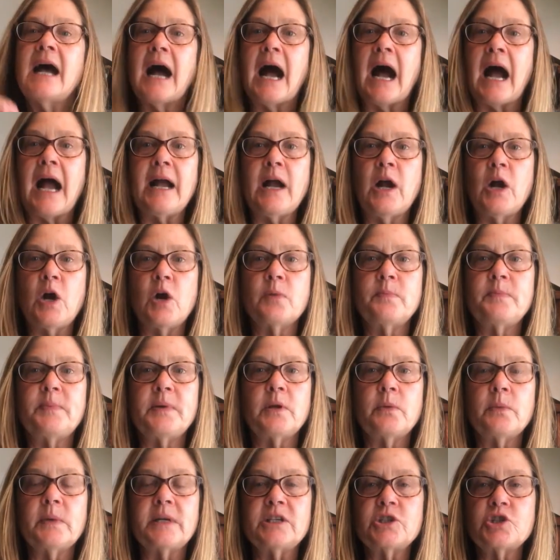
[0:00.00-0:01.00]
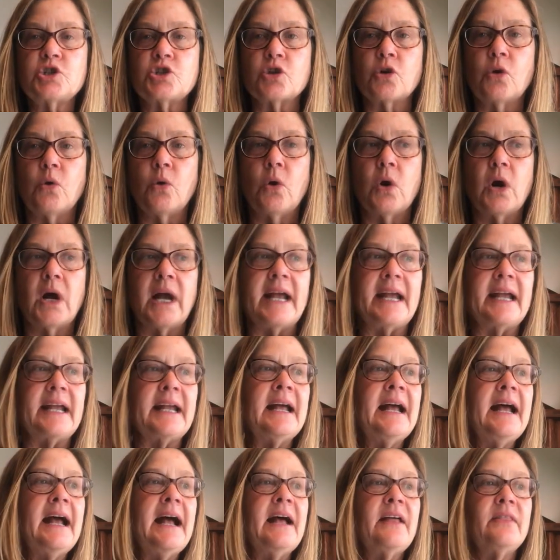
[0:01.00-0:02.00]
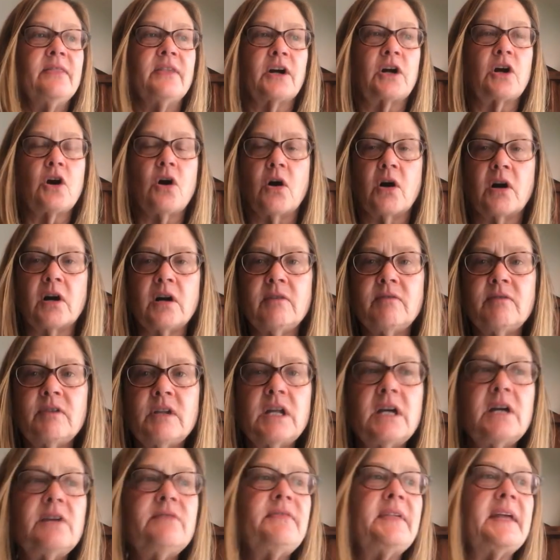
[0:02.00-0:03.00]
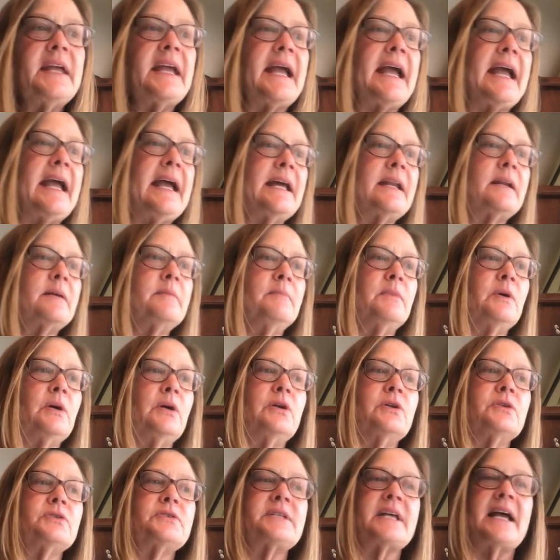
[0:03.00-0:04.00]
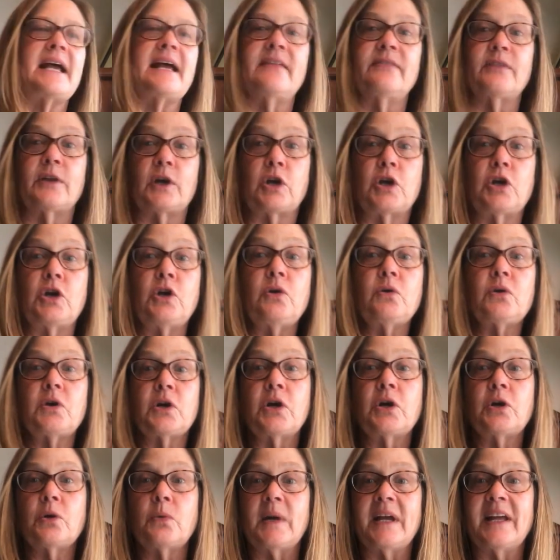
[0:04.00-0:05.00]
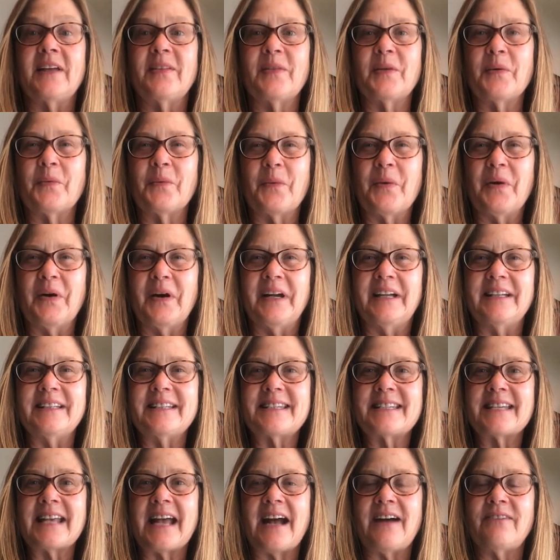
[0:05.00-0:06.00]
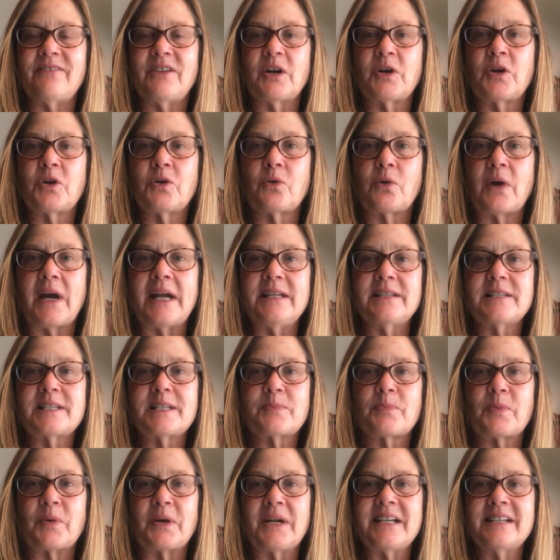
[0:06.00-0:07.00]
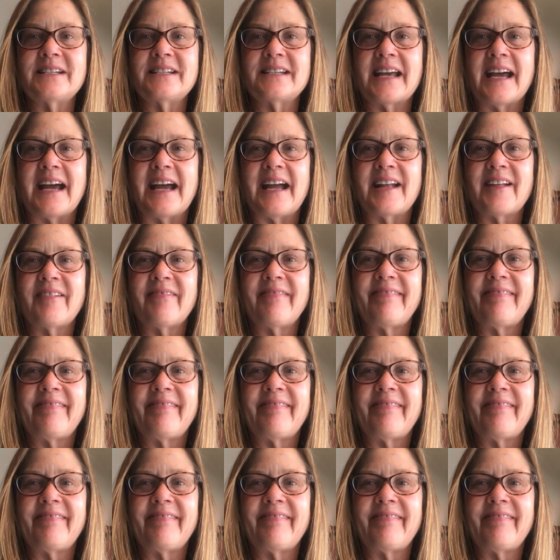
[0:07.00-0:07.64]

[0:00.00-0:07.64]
I hope you enjoy the Carnival of the Animals and the Cuckoo in the Woods. Have a great spring day.